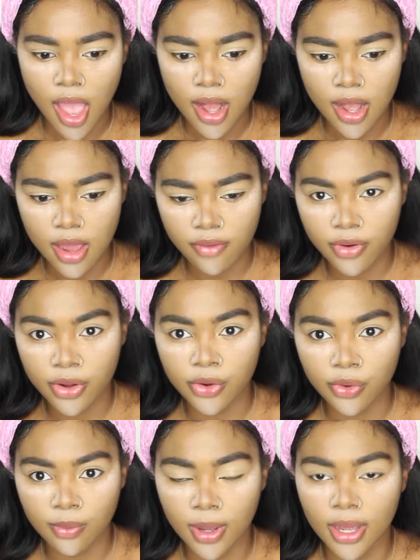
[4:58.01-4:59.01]
I never
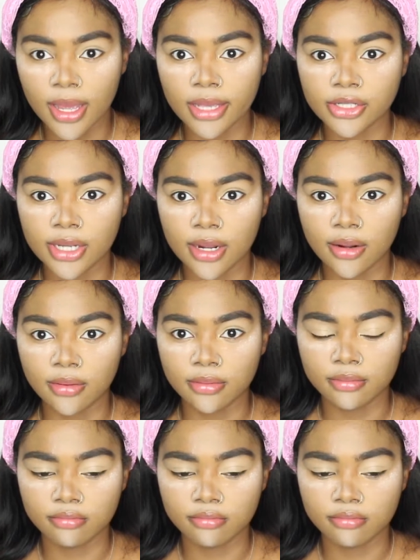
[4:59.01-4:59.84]
do my eyeshadow.